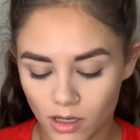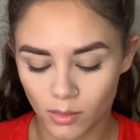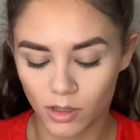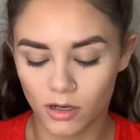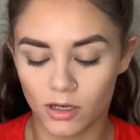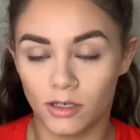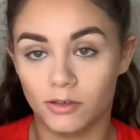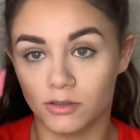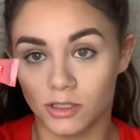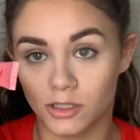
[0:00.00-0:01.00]
I'm gonna go ahead and
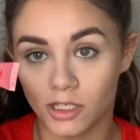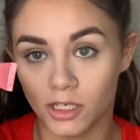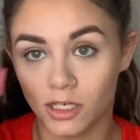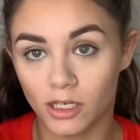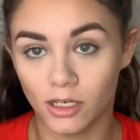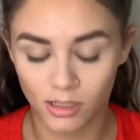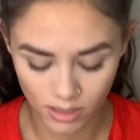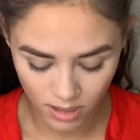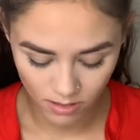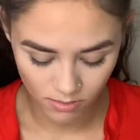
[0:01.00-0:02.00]
use the Cheek Heat
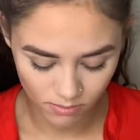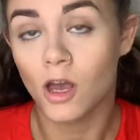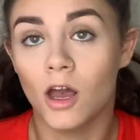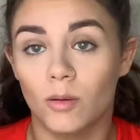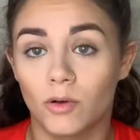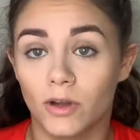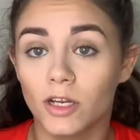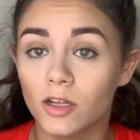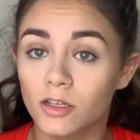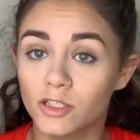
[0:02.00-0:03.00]
now. I'm going
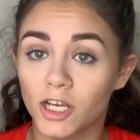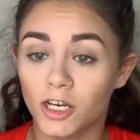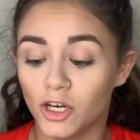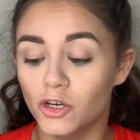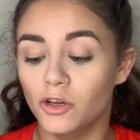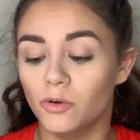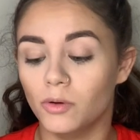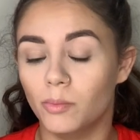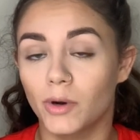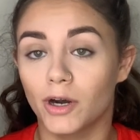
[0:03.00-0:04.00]
into the shade
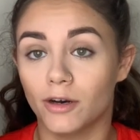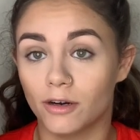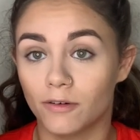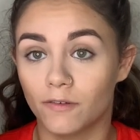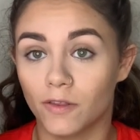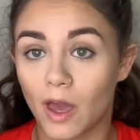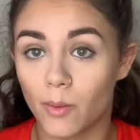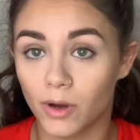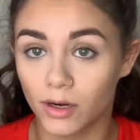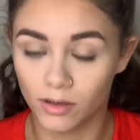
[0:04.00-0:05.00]
Nude Burn for that
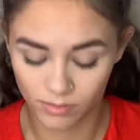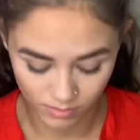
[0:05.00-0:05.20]
one.